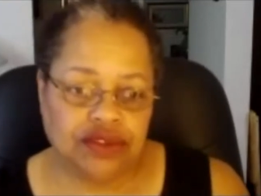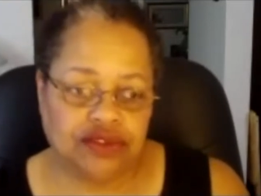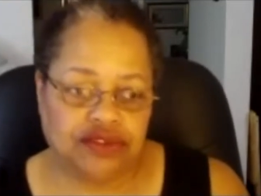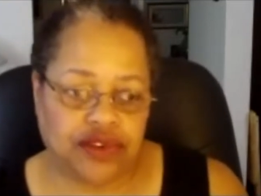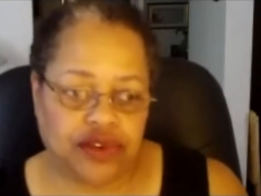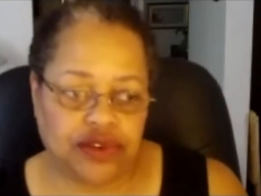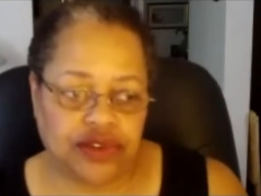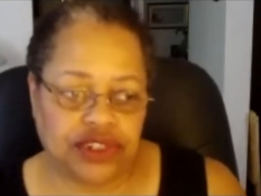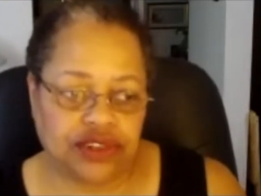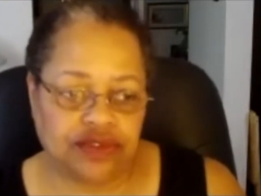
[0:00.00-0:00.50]

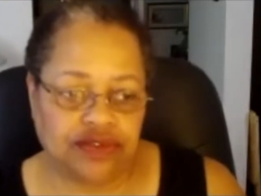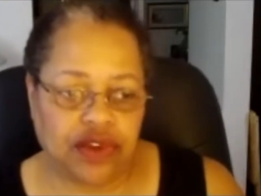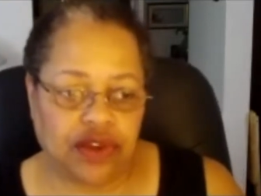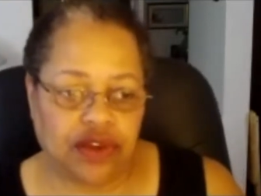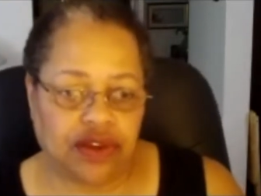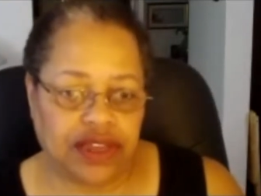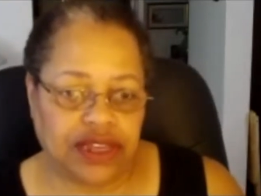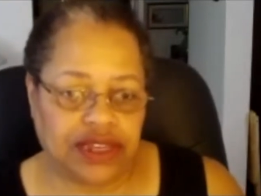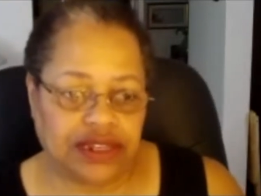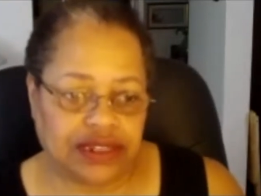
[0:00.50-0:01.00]
First of
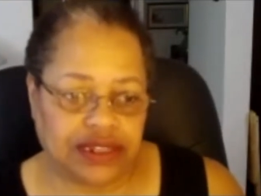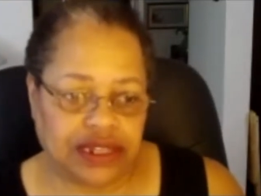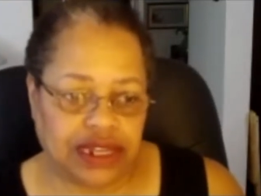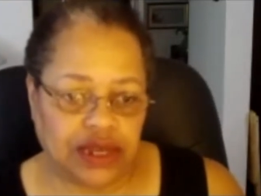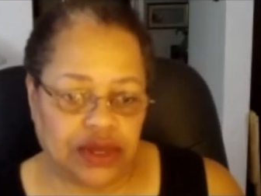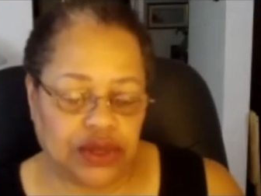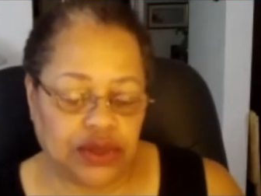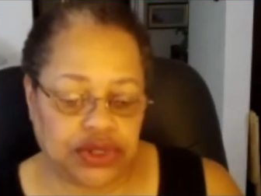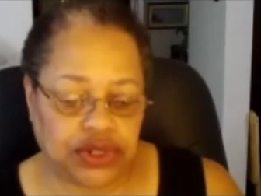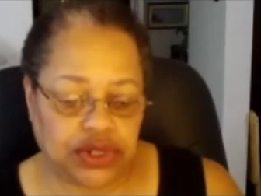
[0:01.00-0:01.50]
all, it
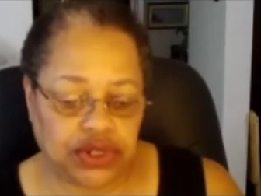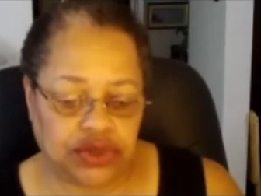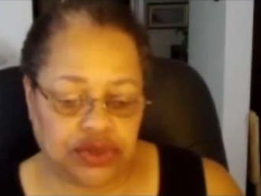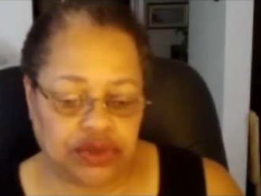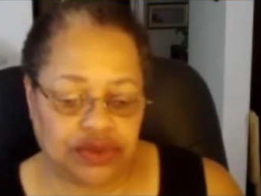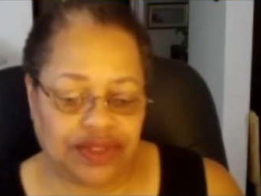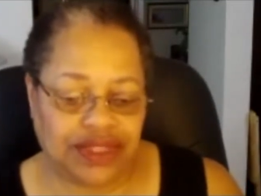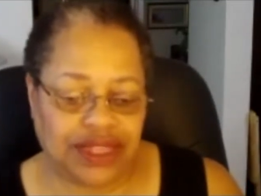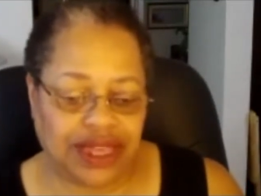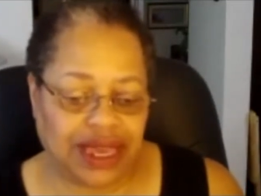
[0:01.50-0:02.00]
tells
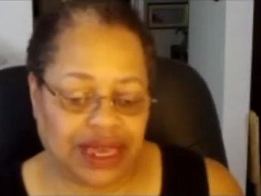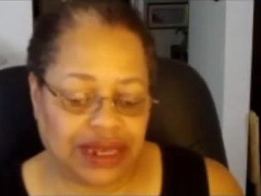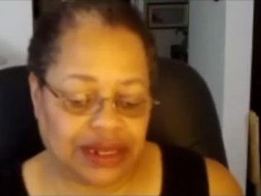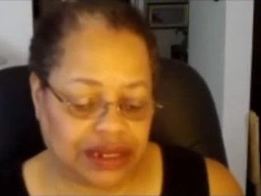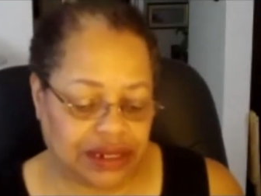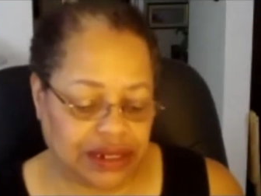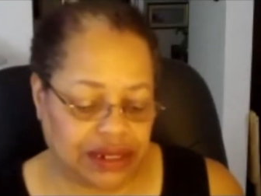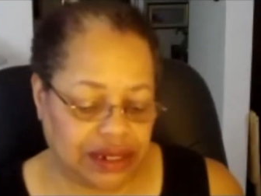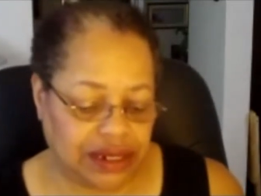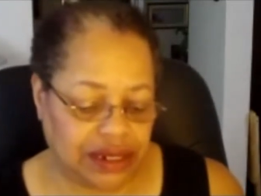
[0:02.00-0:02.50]
you
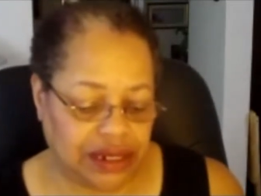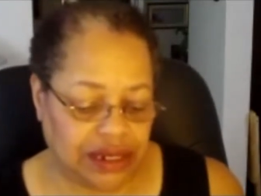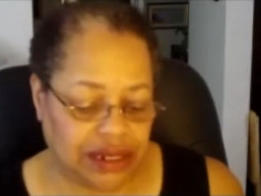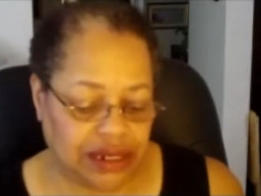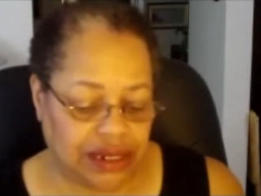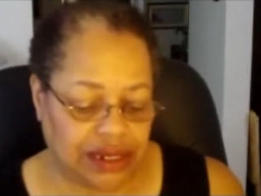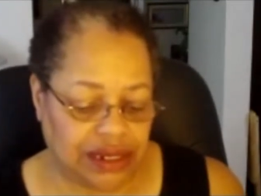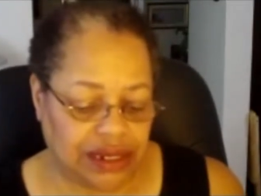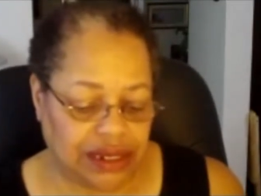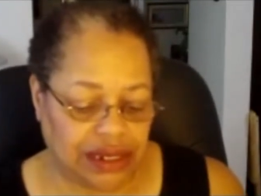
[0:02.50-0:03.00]
that
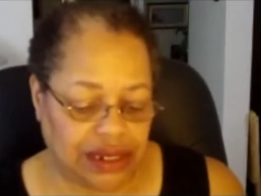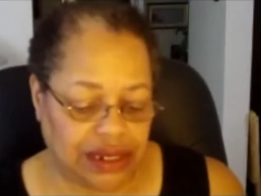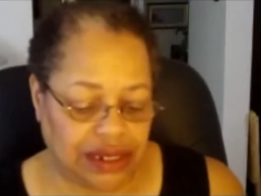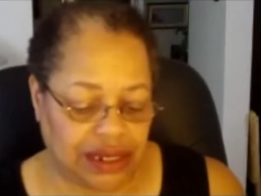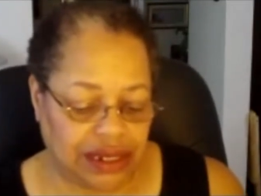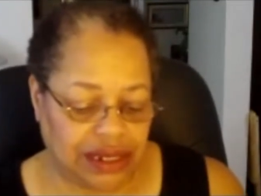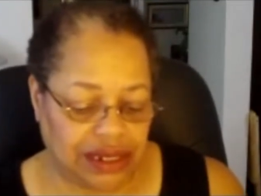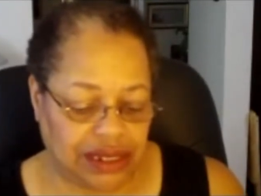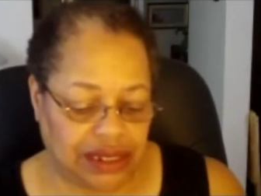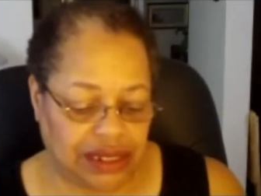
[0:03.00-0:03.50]

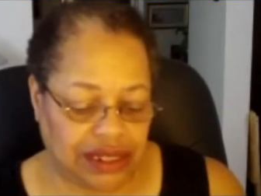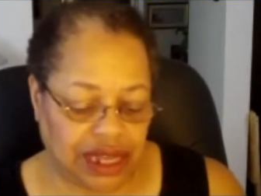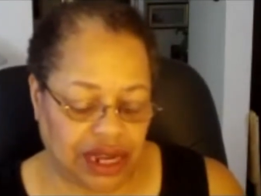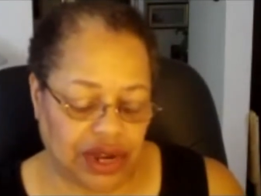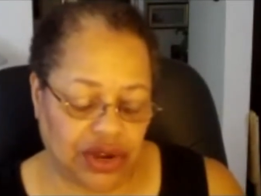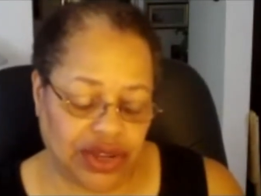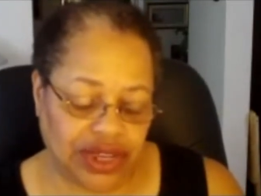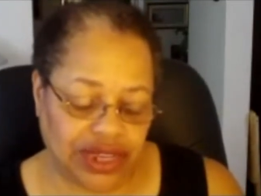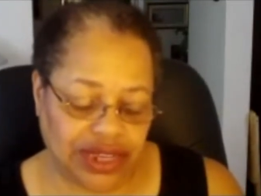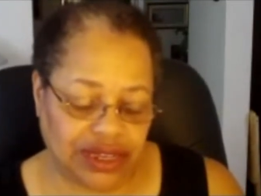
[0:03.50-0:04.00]

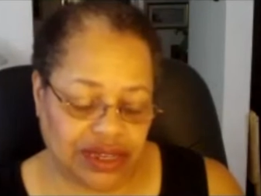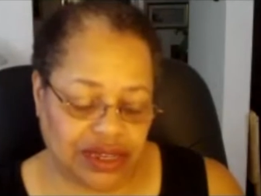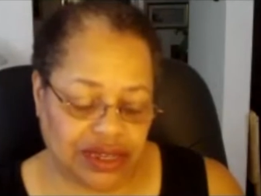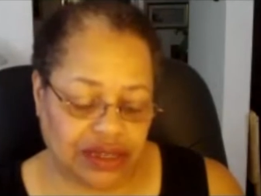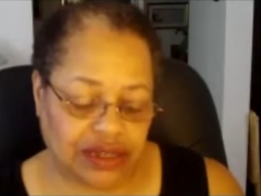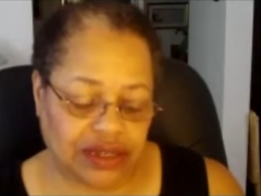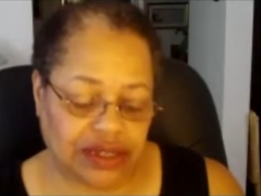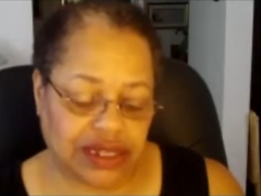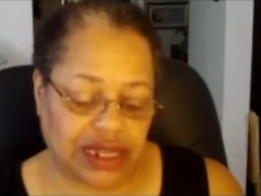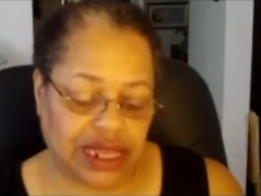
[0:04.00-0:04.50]
there
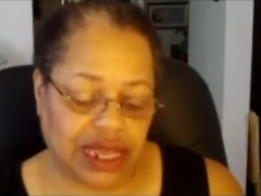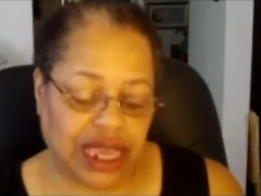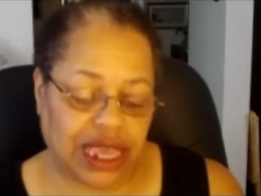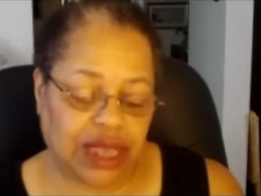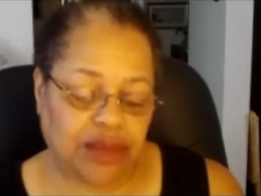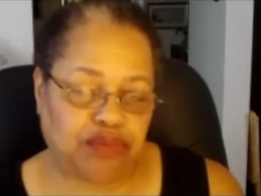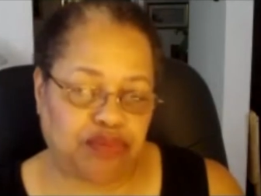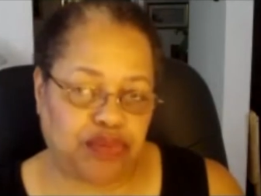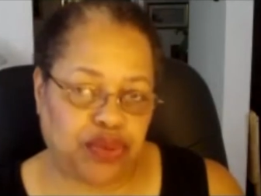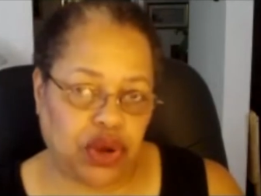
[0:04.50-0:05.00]
is
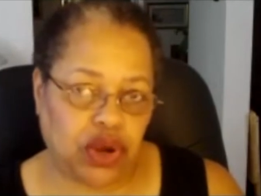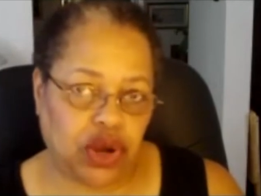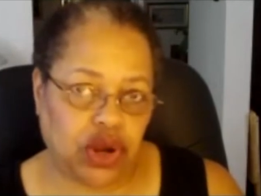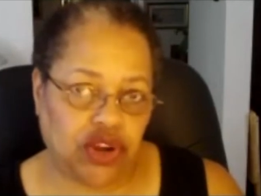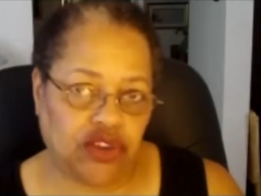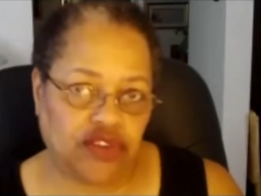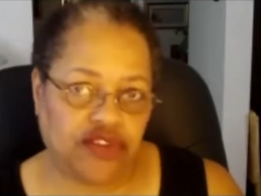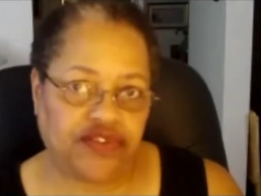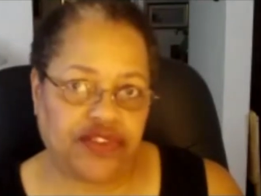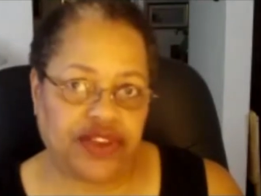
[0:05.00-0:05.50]
a
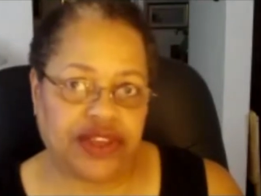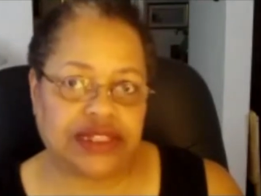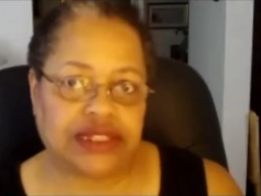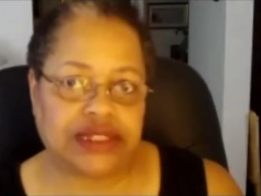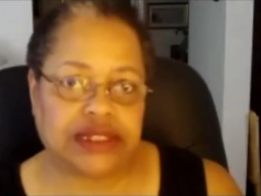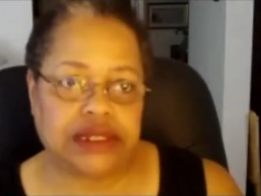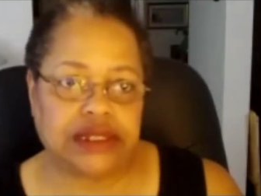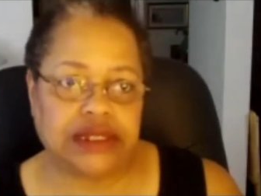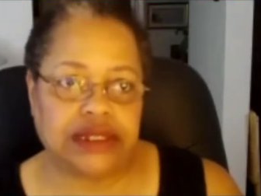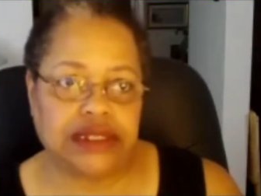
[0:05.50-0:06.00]

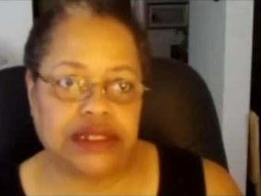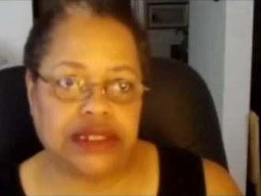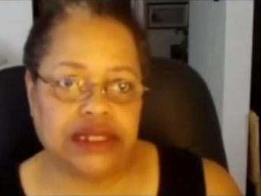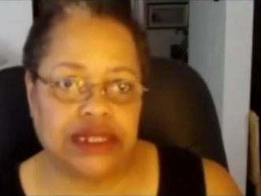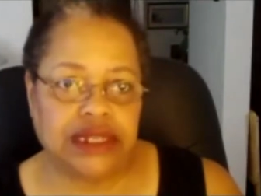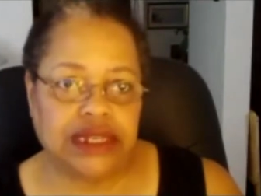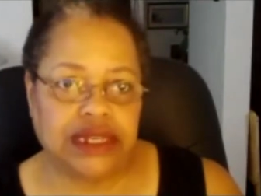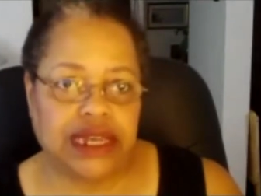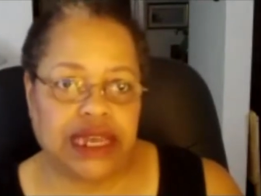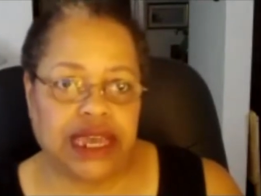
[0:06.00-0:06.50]
perfect
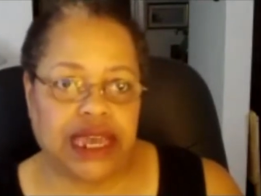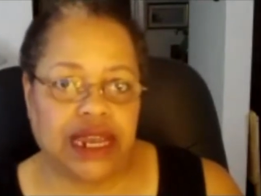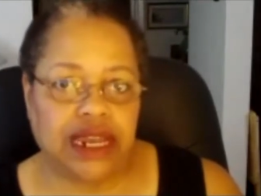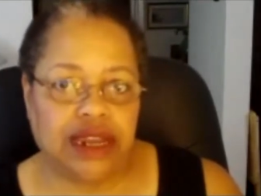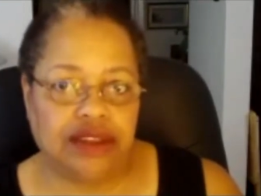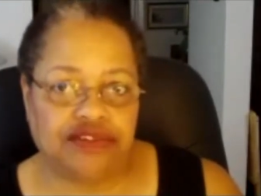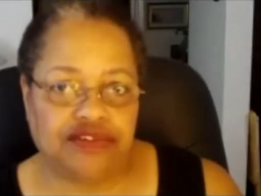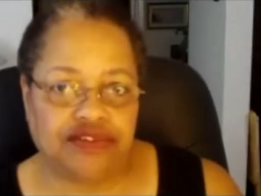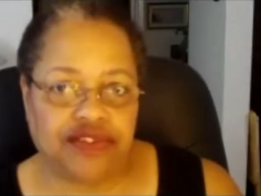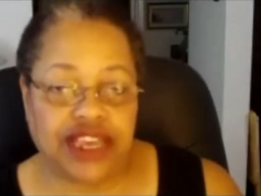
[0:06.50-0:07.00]

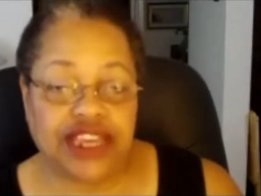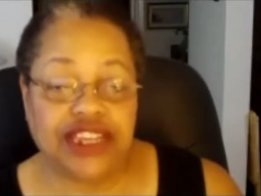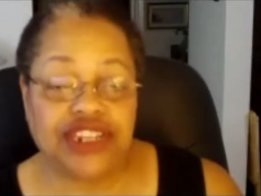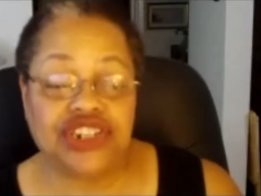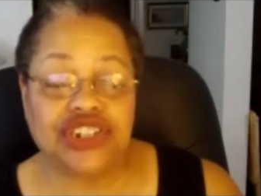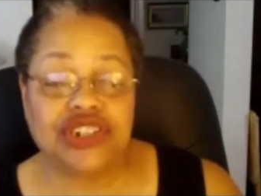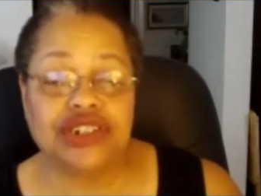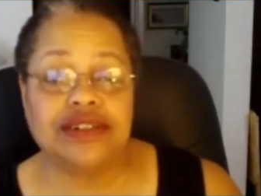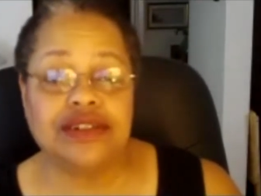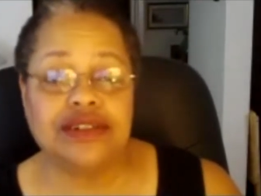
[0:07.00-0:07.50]

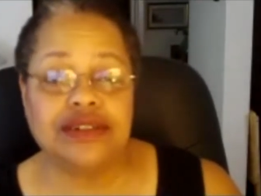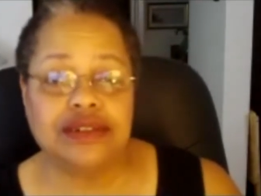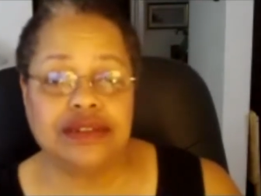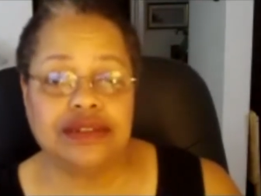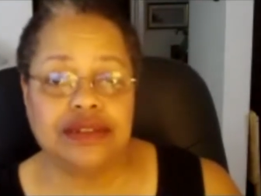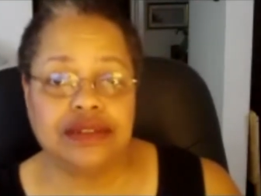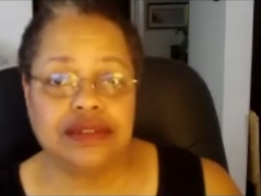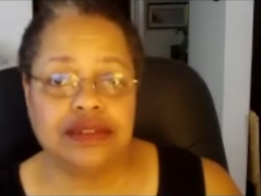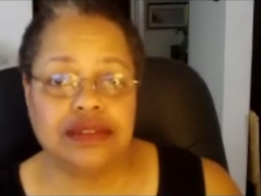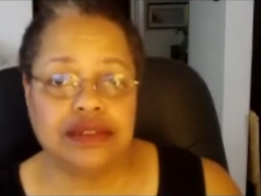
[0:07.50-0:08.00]
elevation
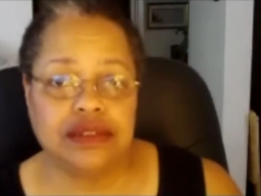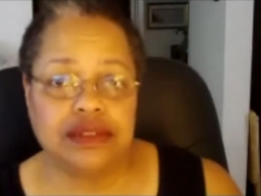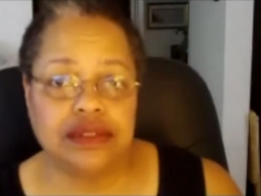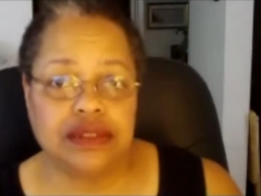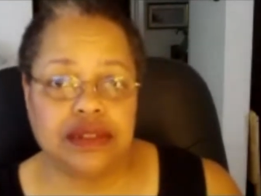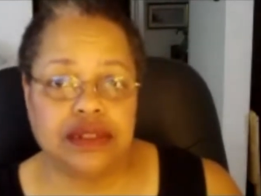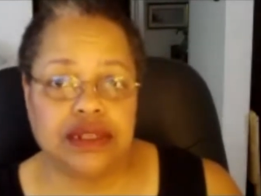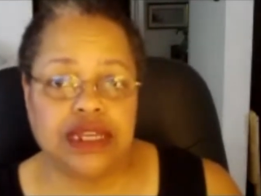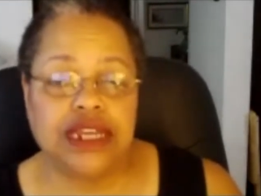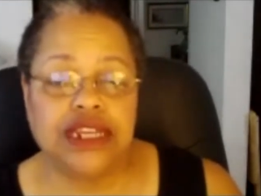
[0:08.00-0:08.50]

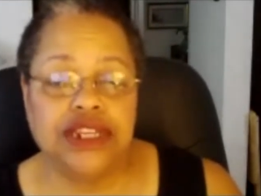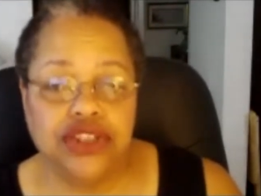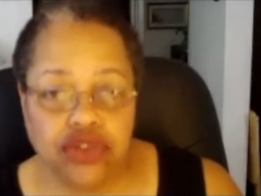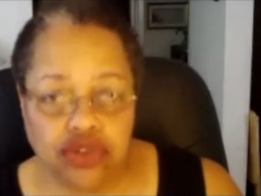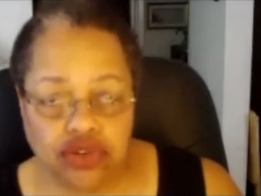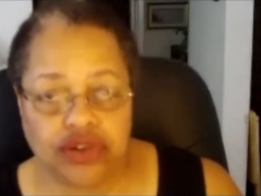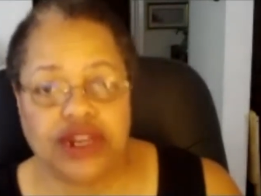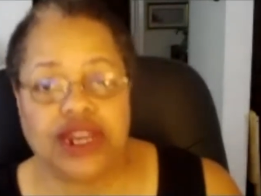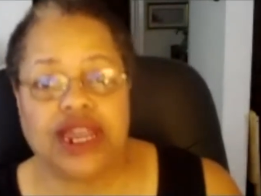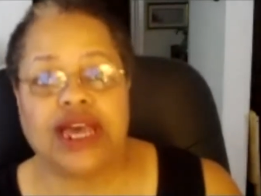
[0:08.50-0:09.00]
in
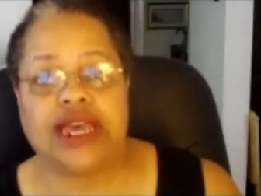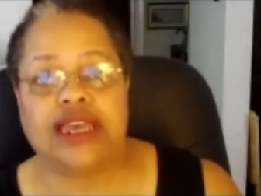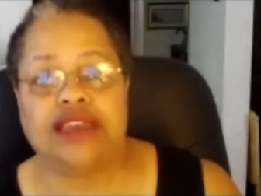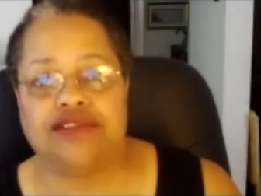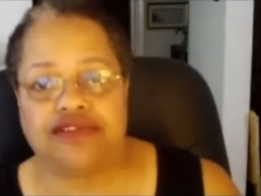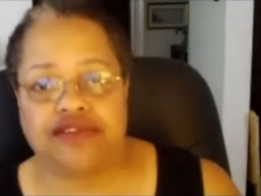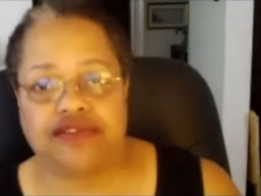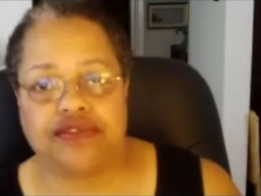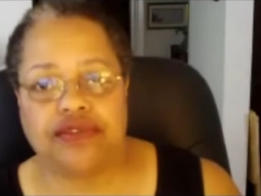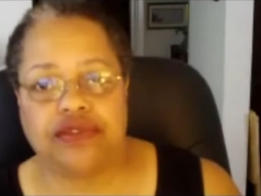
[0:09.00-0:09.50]
your
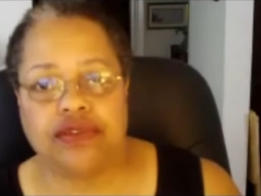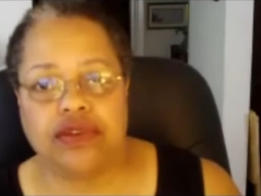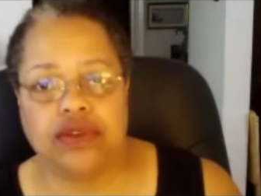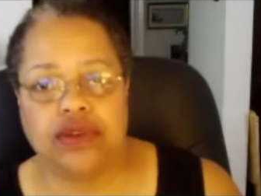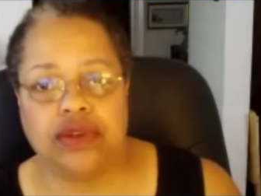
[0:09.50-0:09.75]
life,